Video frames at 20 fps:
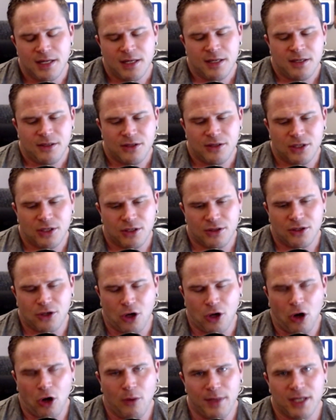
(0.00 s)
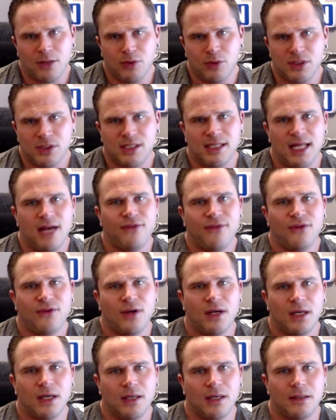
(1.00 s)
the the comic was
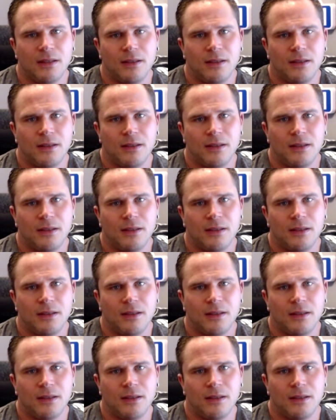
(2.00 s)
never,